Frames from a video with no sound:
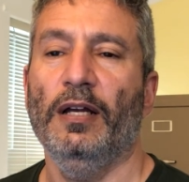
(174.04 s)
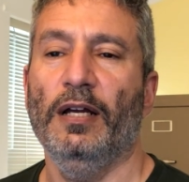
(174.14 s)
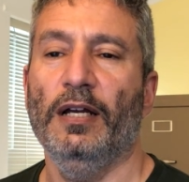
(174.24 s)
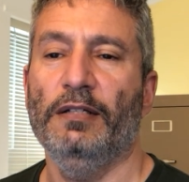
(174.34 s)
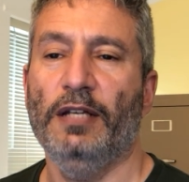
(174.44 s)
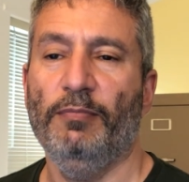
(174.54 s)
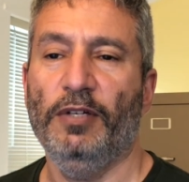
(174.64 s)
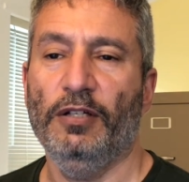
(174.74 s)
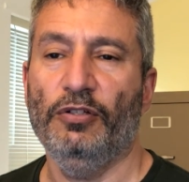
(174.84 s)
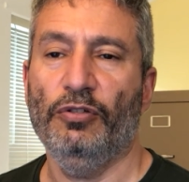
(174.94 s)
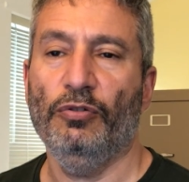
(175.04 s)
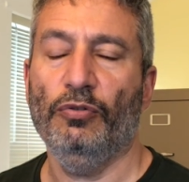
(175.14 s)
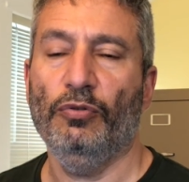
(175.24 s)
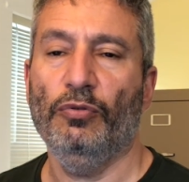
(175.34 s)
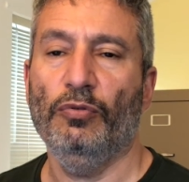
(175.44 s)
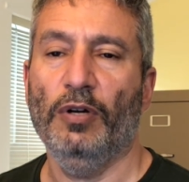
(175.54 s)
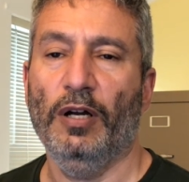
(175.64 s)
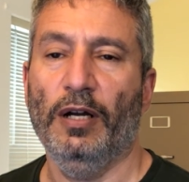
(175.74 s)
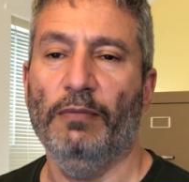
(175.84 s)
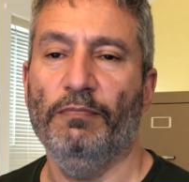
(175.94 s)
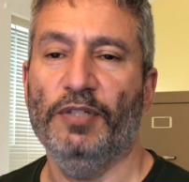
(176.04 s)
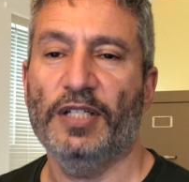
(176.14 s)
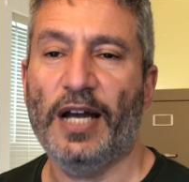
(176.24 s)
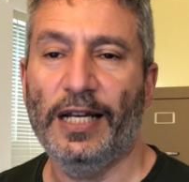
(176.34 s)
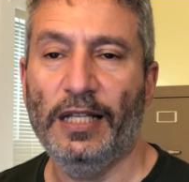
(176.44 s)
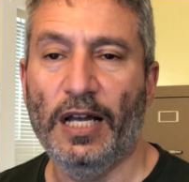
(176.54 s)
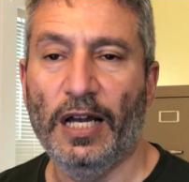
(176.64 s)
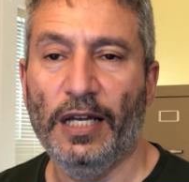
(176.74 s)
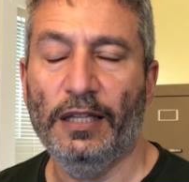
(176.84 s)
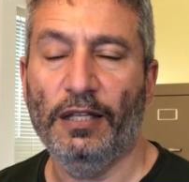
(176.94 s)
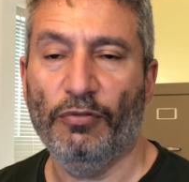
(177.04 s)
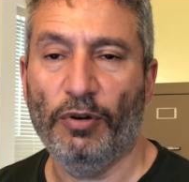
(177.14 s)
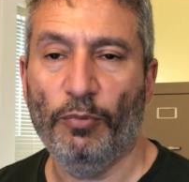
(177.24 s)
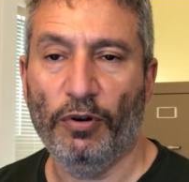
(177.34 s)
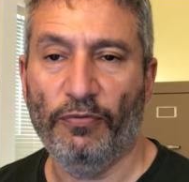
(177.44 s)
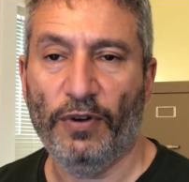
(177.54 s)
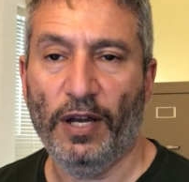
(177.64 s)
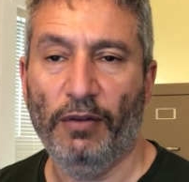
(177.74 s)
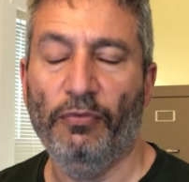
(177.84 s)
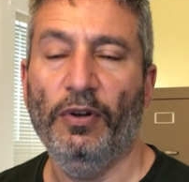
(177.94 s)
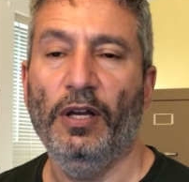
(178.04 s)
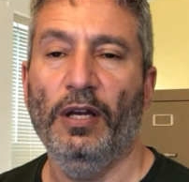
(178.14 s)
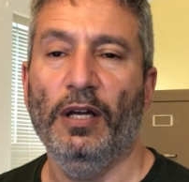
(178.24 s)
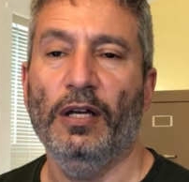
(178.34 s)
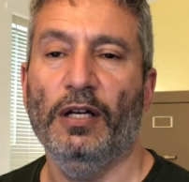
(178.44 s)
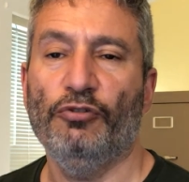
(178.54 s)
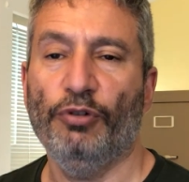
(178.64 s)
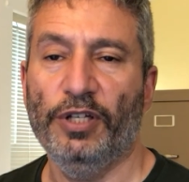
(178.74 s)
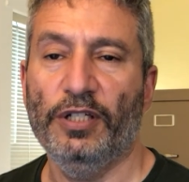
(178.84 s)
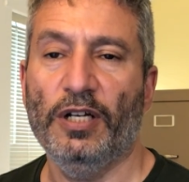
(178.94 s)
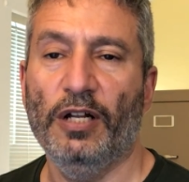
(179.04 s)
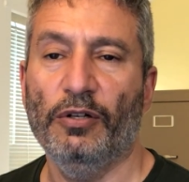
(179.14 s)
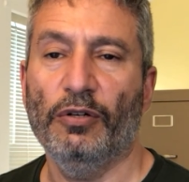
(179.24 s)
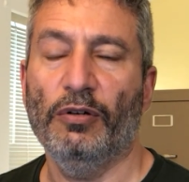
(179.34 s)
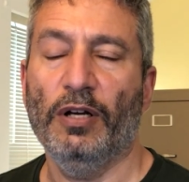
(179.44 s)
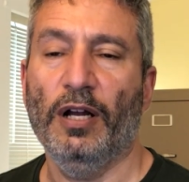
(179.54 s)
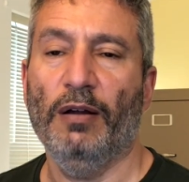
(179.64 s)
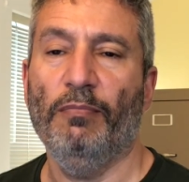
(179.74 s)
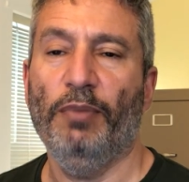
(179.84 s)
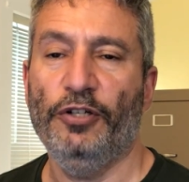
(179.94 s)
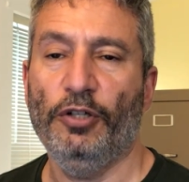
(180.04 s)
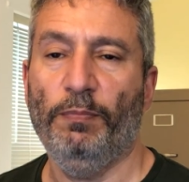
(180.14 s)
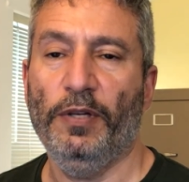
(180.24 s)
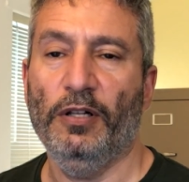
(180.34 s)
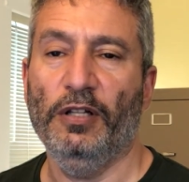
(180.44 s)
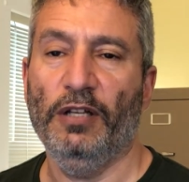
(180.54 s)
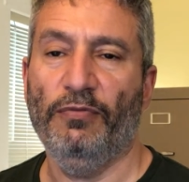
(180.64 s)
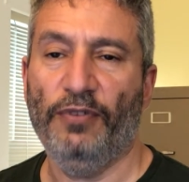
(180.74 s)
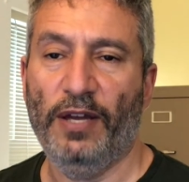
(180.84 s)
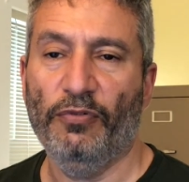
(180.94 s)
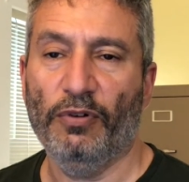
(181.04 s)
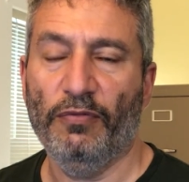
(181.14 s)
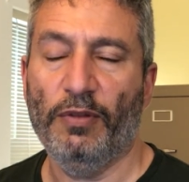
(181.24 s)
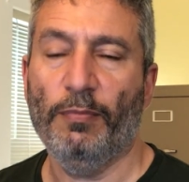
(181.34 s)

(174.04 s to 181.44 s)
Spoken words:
attempting to sideline the $3.5 trillion budget bill in favor of